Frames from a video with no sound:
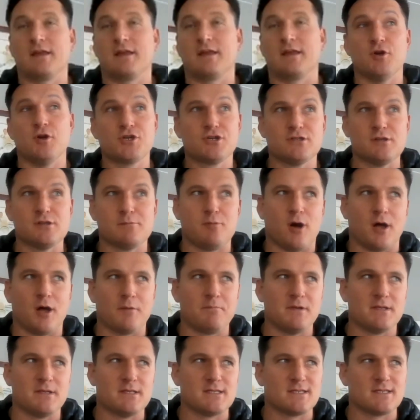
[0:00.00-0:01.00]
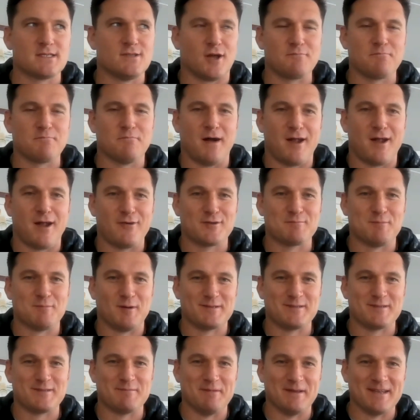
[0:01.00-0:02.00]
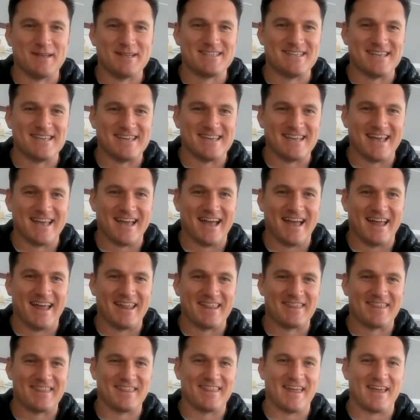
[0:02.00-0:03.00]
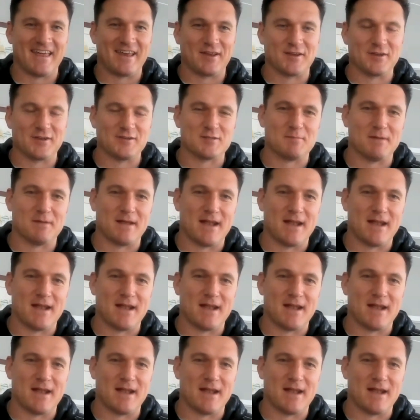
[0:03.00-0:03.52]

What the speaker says: the commercial department is not my responsibility. Thank you,